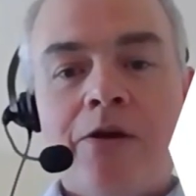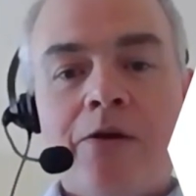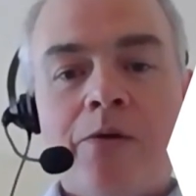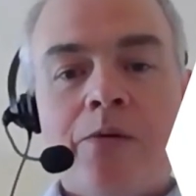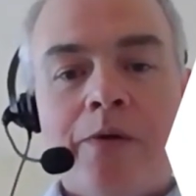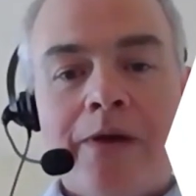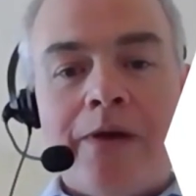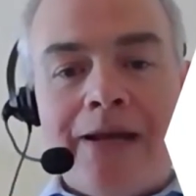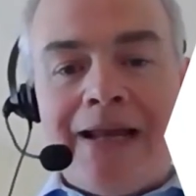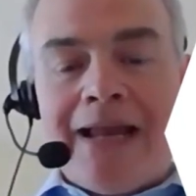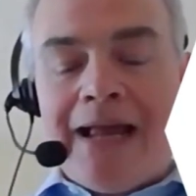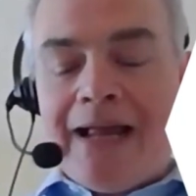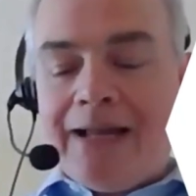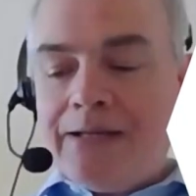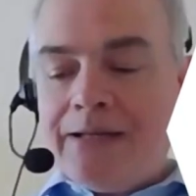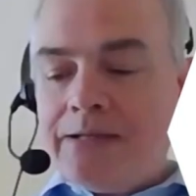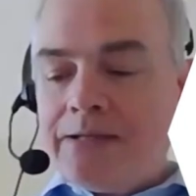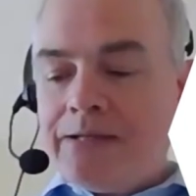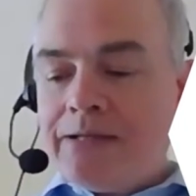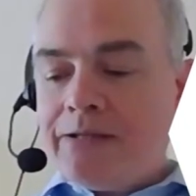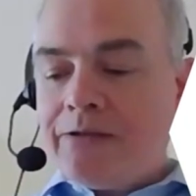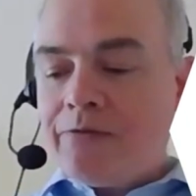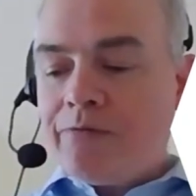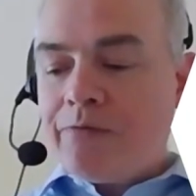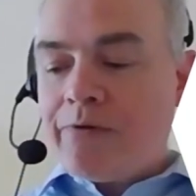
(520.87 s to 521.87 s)
where he landed
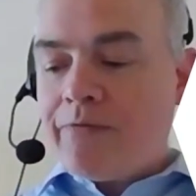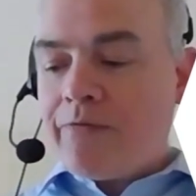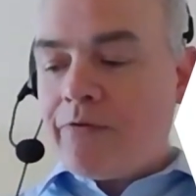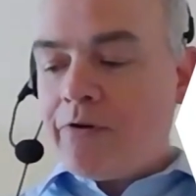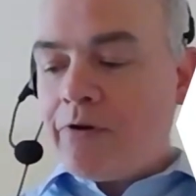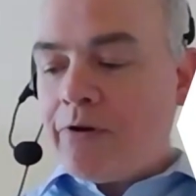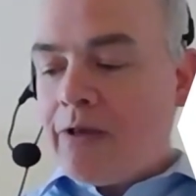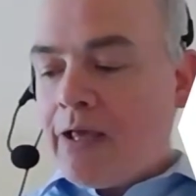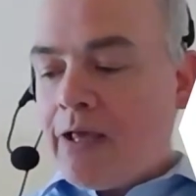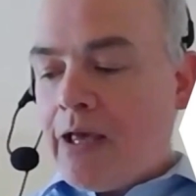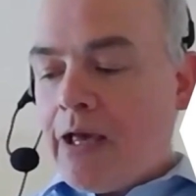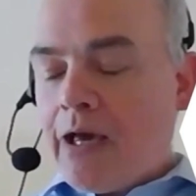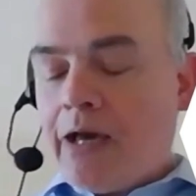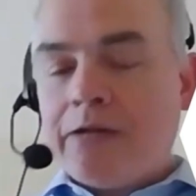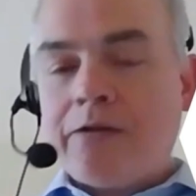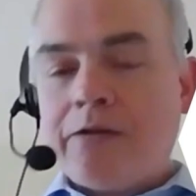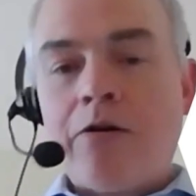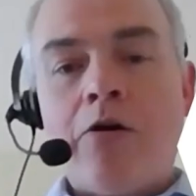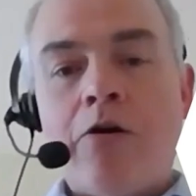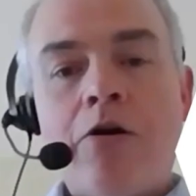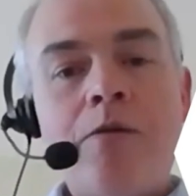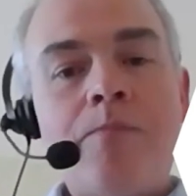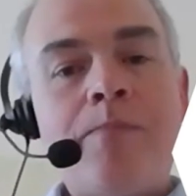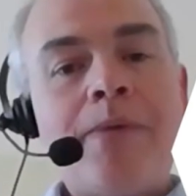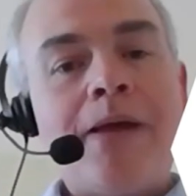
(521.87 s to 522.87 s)
in the river and
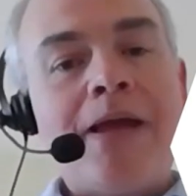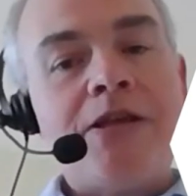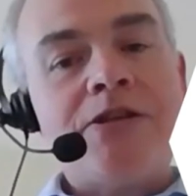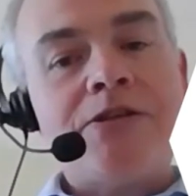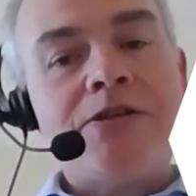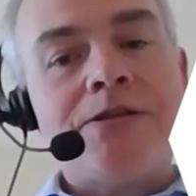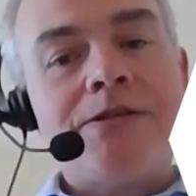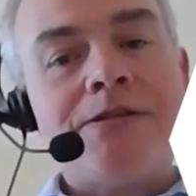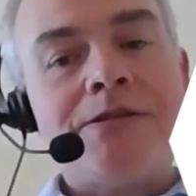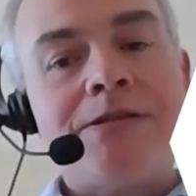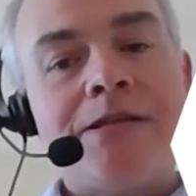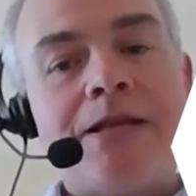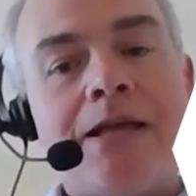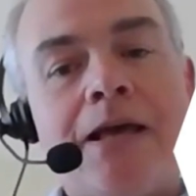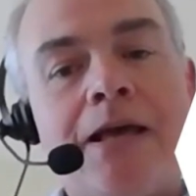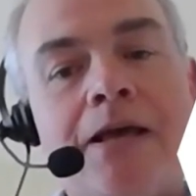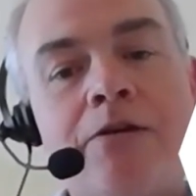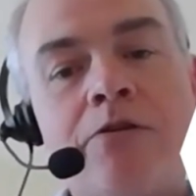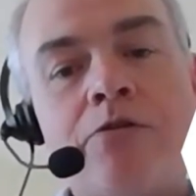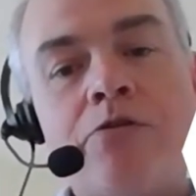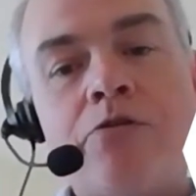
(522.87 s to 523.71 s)
all patients and